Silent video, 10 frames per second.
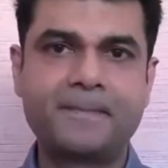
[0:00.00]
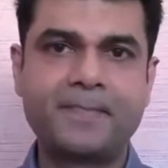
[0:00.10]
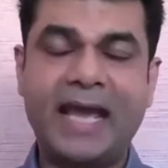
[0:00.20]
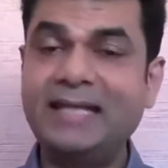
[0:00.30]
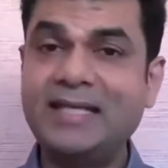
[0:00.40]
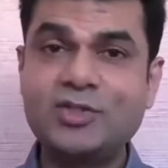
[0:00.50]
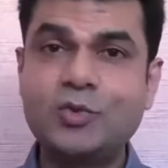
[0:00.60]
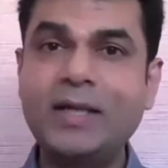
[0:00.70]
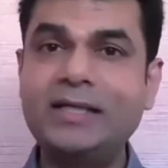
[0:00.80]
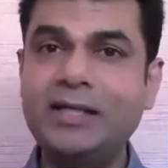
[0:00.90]
And these
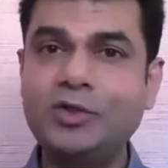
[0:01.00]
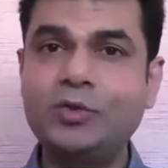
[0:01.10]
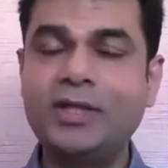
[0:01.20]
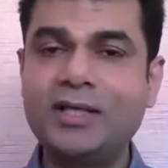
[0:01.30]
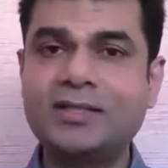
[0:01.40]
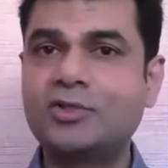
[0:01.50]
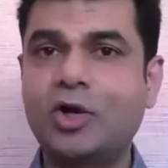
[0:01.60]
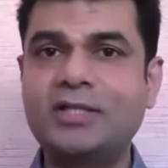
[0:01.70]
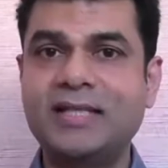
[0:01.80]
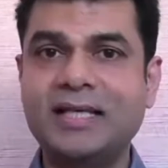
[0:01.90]
22 years is
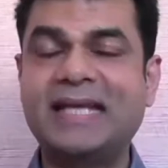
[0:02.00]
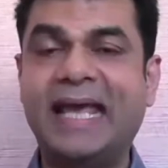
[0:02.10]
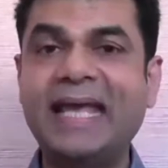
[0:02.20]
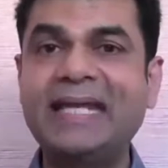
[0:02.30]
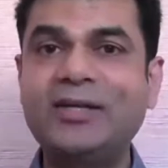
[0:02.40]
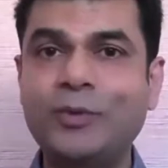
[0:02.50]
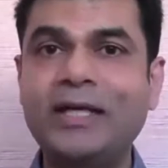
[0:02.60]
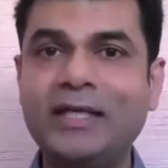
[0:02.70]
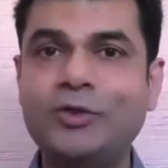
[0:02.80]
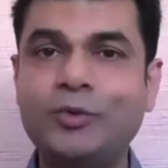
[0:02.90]
not just any
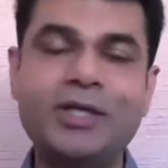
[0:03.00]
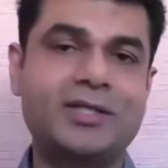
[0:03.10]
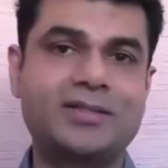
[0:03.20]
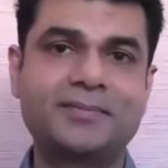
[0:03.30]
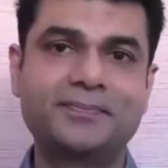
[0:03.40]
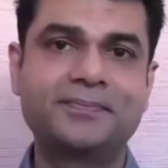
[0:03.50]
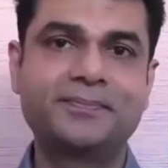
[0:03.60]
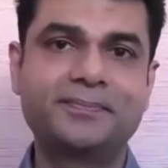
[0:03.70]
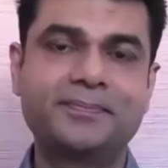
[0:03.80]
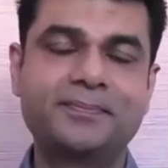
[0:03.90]
22 years.
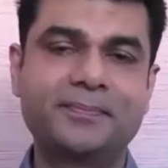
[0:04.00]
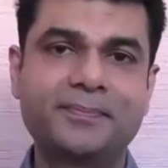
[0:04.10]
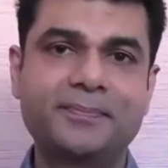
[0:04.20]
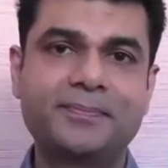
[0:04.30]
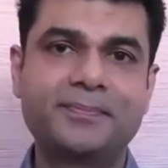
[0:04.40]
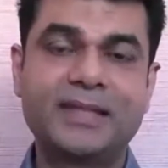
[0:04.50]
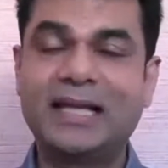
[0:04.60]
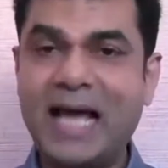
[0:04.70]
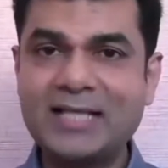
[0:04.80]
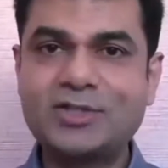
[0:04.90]
The
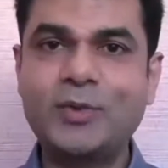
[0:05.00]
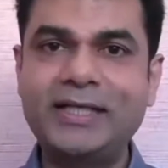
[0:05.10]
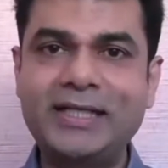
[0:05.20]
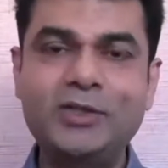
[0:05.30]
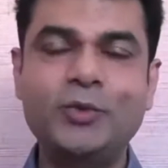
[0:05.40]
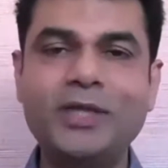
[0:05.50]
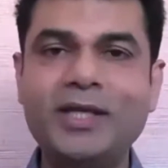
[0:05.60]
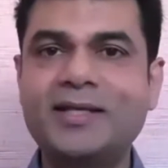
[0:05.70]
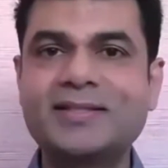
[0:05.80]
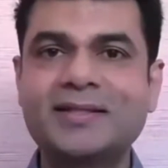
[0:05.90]
last 22
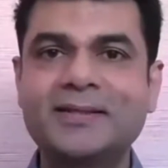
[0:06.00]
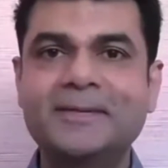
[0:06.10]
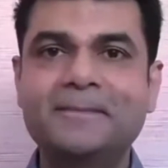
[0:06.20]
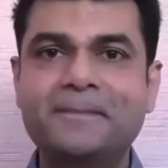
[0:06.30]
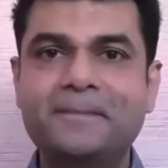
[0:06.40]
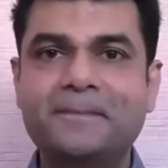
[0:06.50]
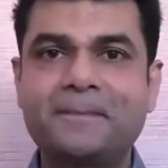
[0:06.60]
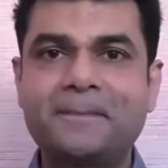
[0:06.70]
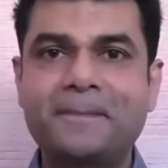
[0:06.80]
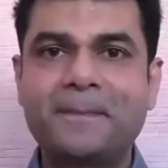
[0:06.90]
years
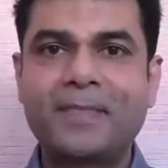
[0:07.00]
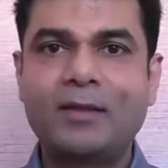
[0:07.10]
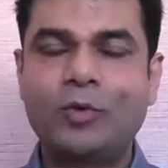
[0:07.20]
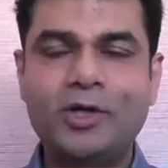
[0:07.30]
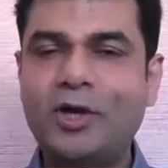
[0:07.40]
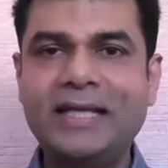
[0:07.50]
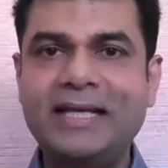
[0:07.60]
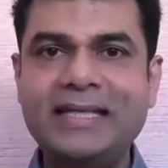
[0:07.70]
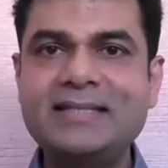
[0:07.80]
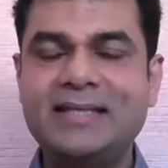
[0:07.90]
were not
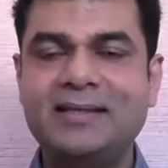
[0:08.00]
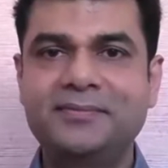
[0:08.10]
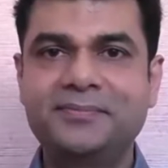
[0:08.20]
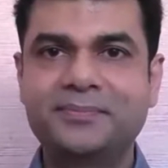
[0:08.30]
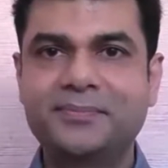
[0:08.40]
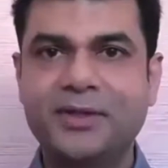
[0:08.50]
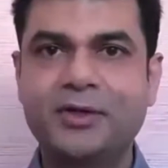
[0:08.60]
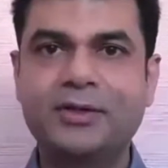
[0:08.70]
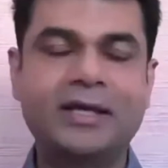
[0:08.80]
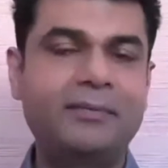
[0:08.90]
that easy.
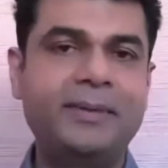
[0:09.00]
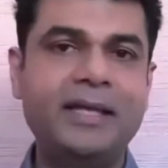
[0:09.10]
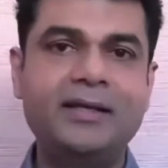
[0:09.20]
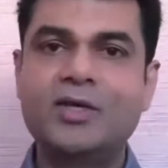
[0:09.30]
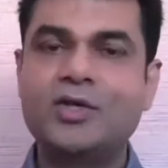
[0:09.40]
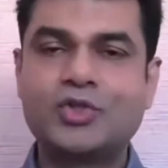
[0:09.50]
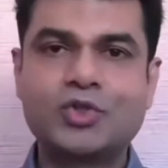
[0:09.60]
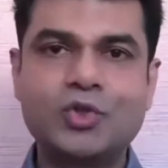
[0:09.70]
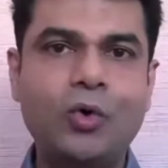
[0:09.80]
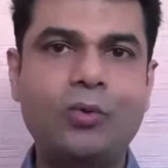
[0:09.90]
There have been
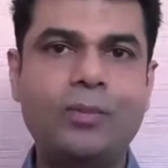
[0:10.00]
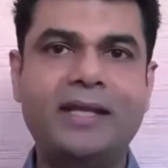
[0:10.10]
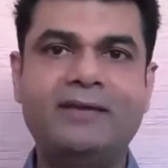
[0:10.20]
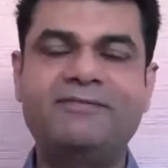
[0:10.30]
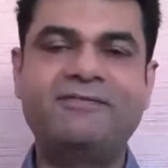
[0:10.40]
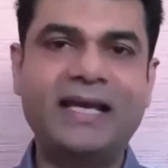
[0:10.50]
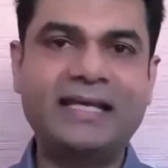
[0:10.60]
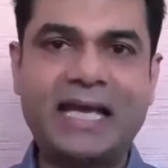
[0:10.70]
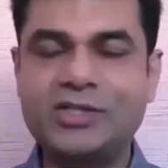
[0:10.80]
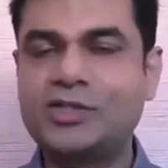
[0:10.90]
so many
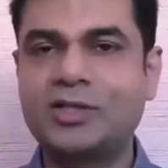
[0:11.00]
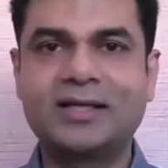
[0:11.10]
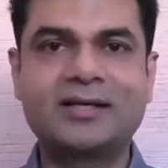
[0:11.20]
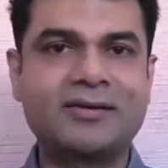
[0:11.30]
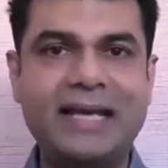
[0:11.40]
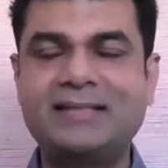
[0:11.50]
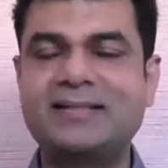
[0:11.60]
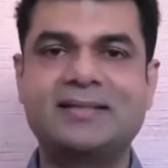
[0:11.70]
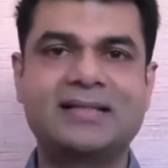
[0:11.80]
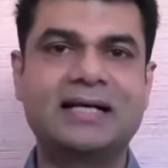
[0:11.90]
financial
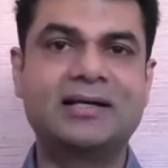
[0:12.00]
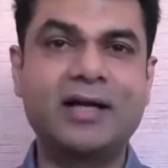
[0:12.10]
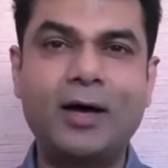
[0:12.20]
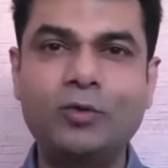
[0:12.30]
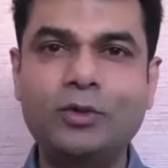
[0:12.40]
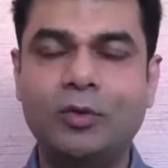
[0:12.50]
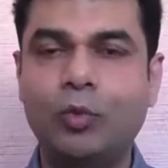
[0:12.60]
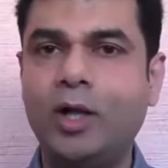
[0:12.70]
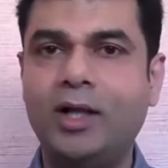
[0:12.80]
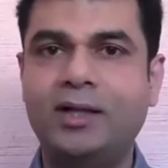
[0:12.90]
crises around the
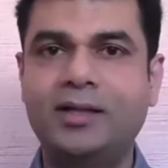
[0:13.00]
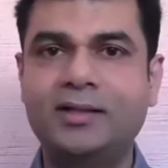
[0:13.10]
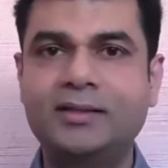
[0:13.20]
world,